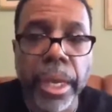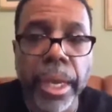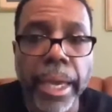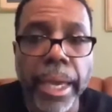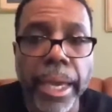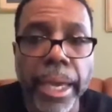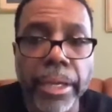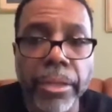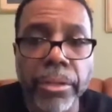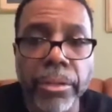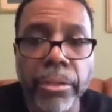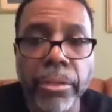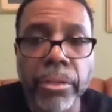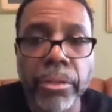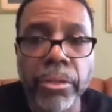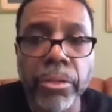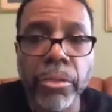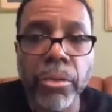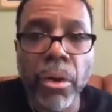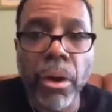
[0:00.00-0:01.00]
and
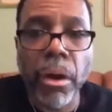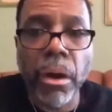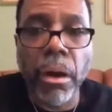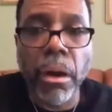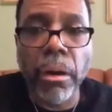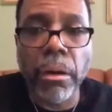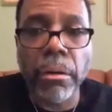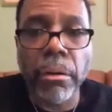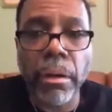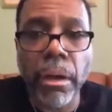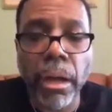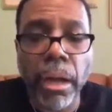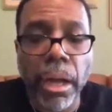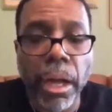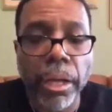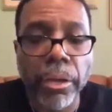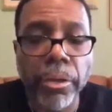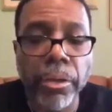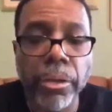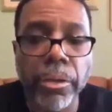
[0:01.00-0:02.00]
you are
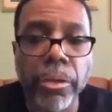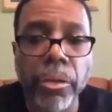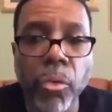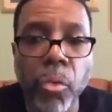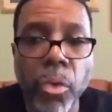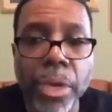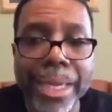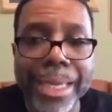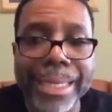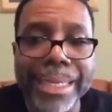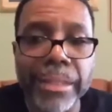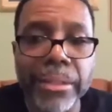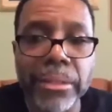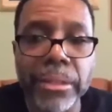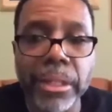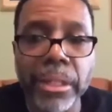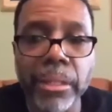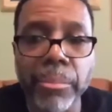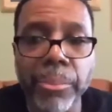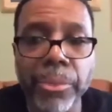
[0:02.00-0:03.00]
under the
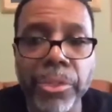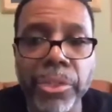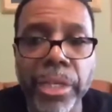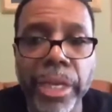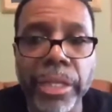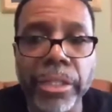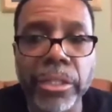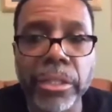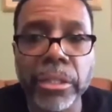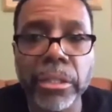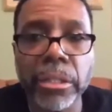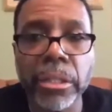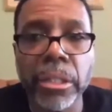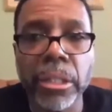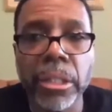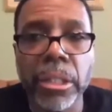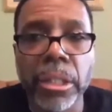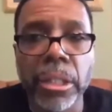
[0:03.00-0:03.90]
wings and the protection